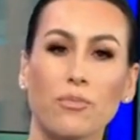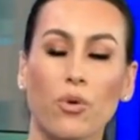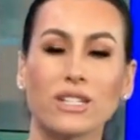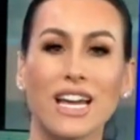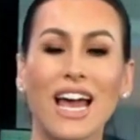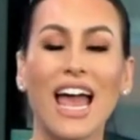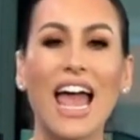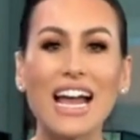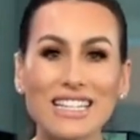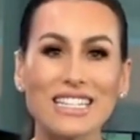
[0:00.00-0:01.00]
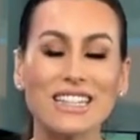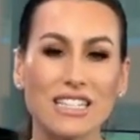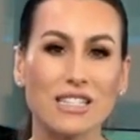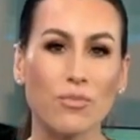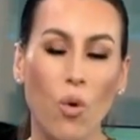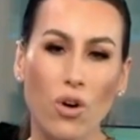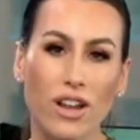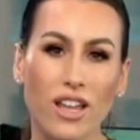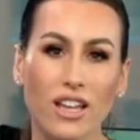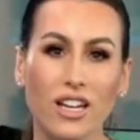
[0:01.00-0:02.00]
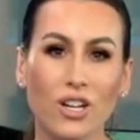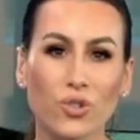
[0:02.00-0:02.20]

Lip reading: imports ended this morning.